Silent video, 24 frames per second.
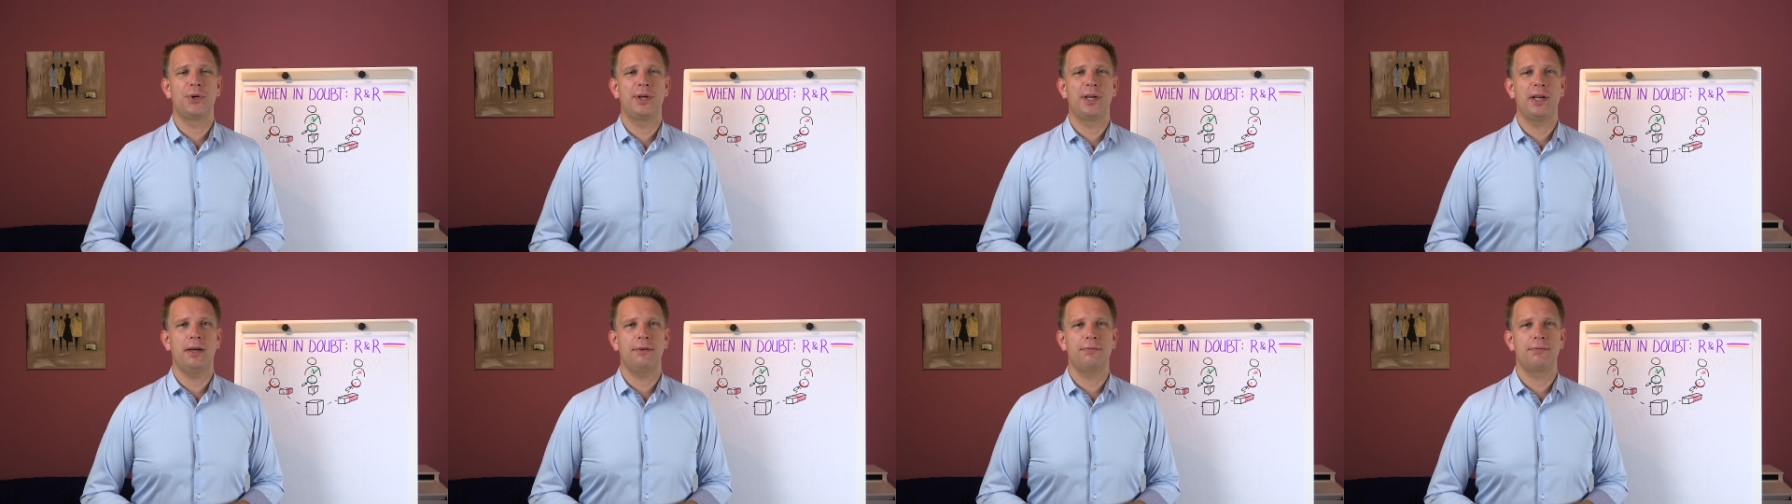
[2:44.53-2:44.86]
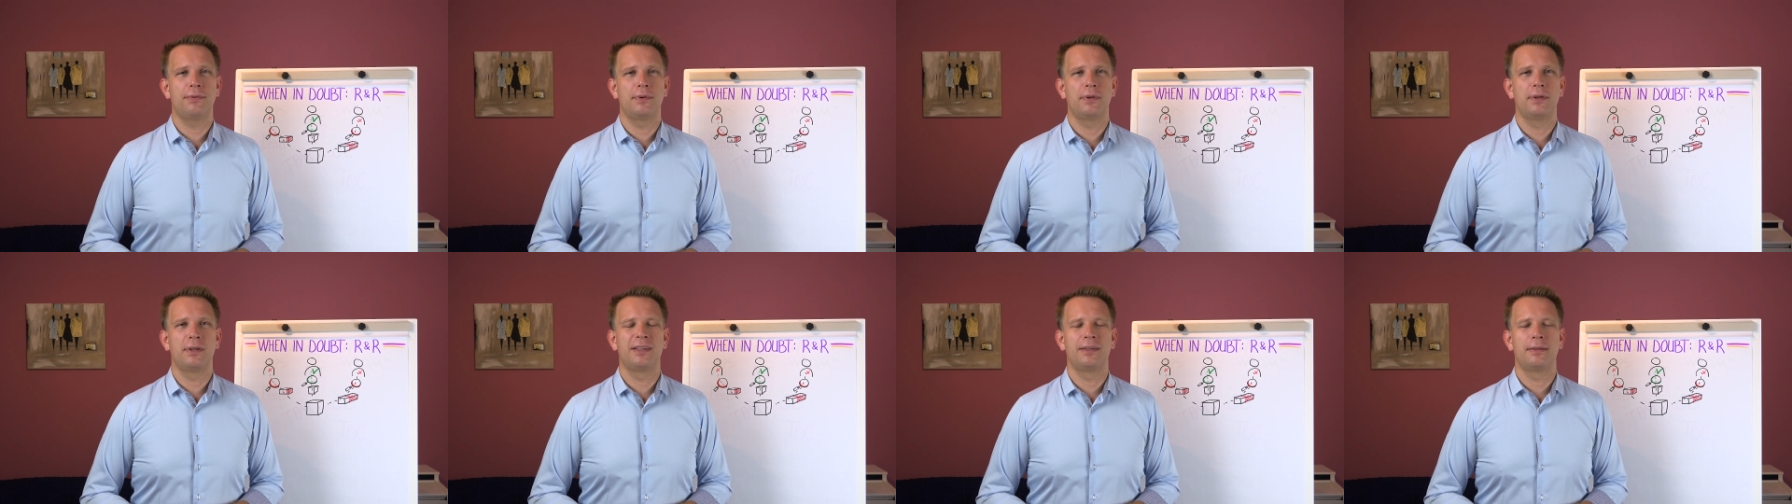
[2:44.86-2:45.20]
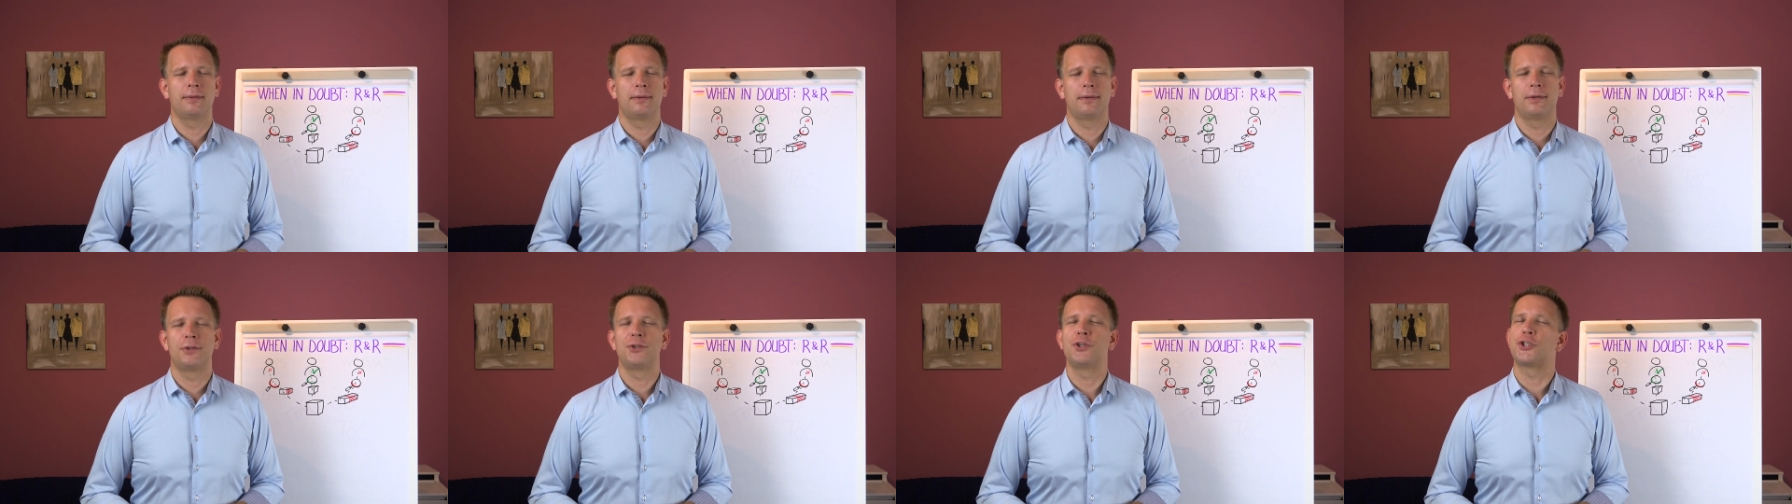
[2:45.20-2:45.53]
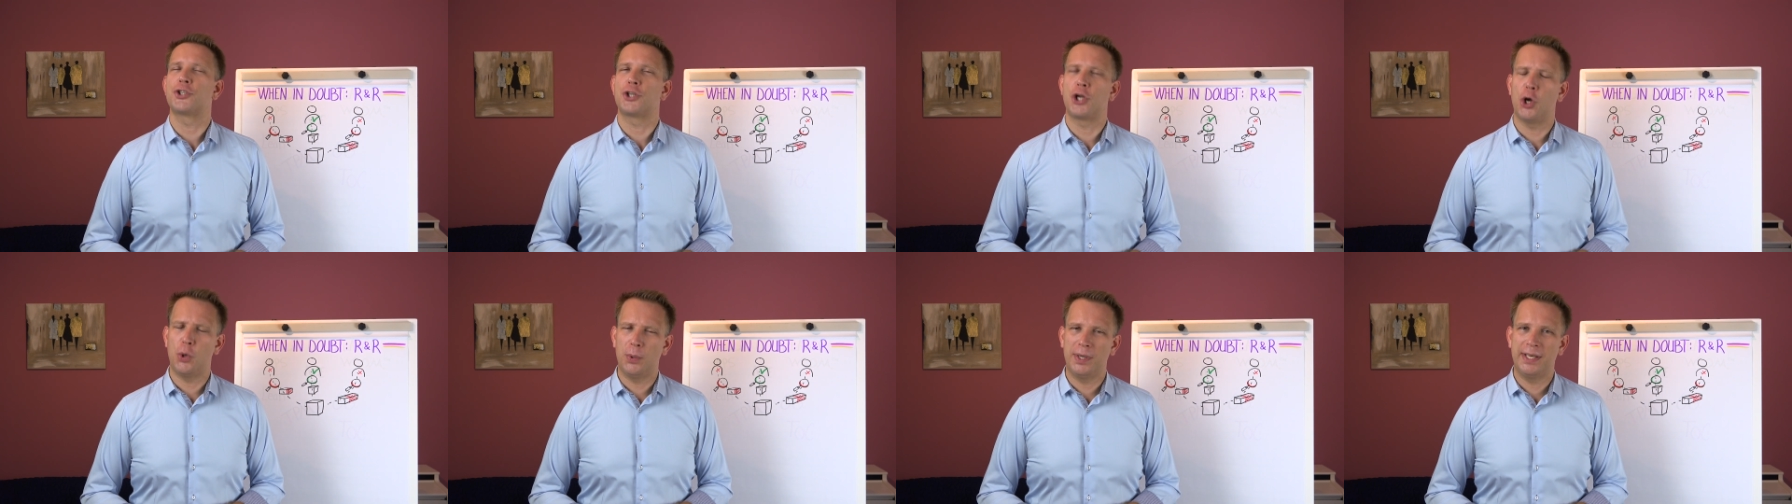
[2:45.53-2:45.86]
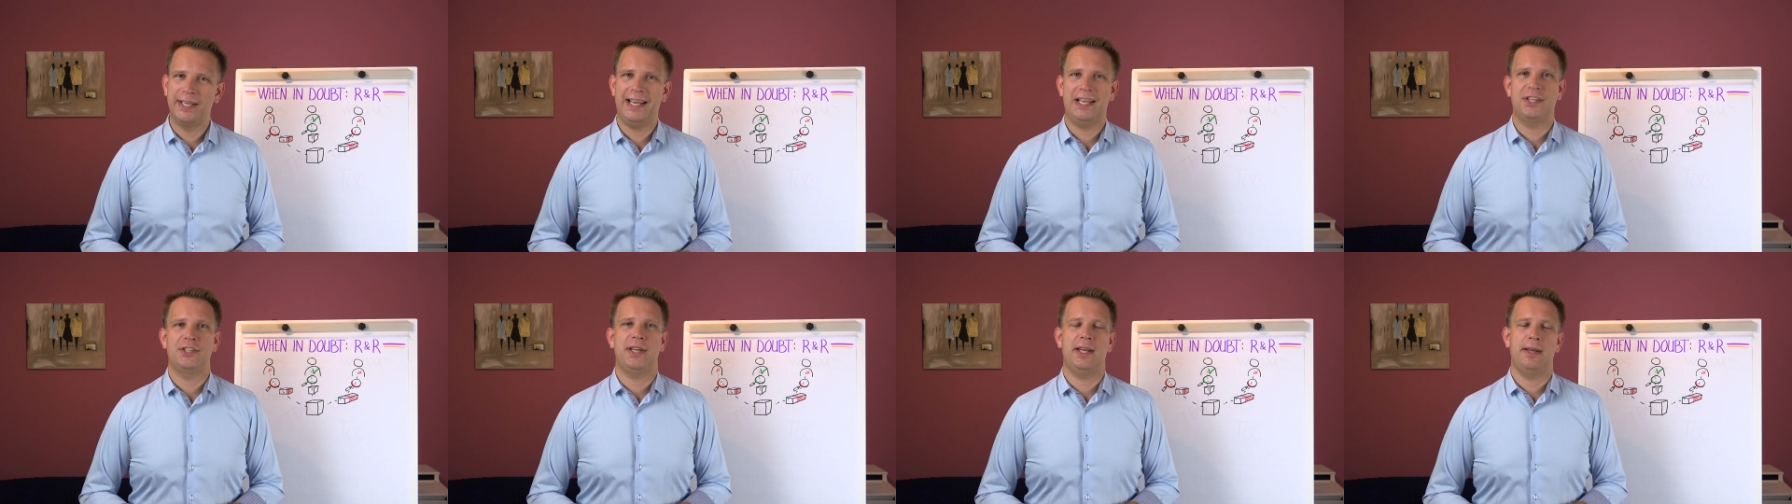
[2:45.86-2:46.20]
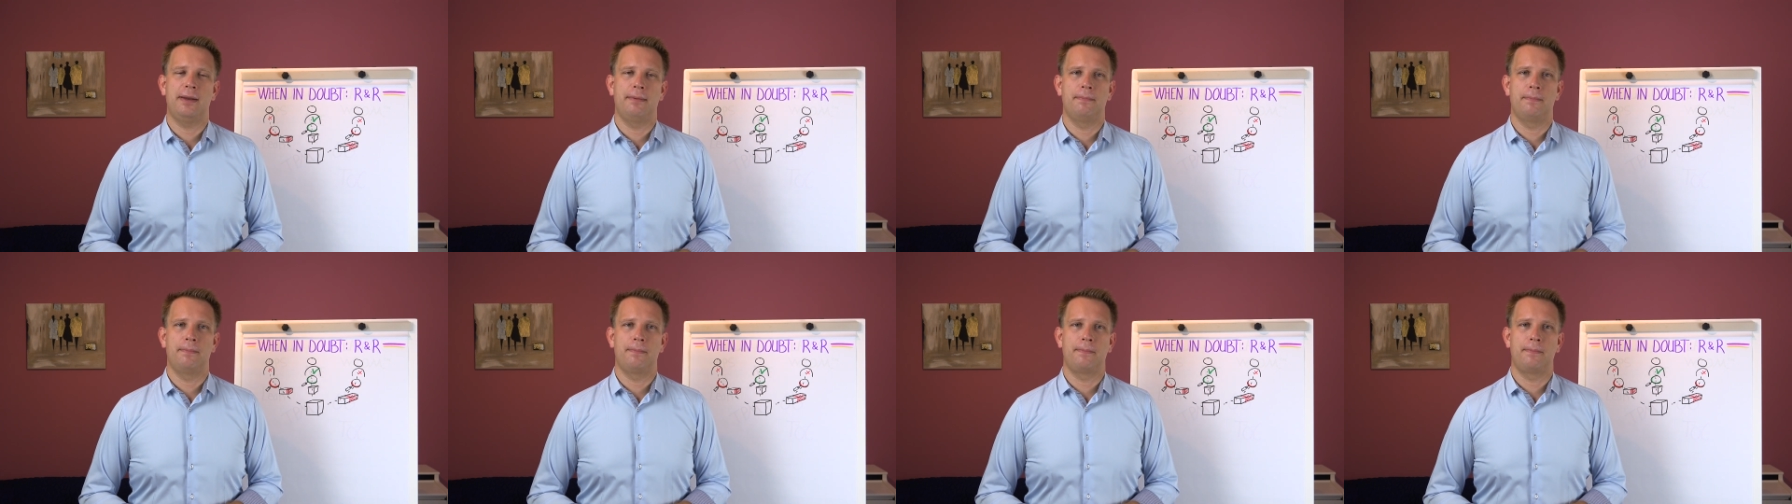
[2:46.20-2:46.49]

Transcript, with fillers: enough? Just go and test it.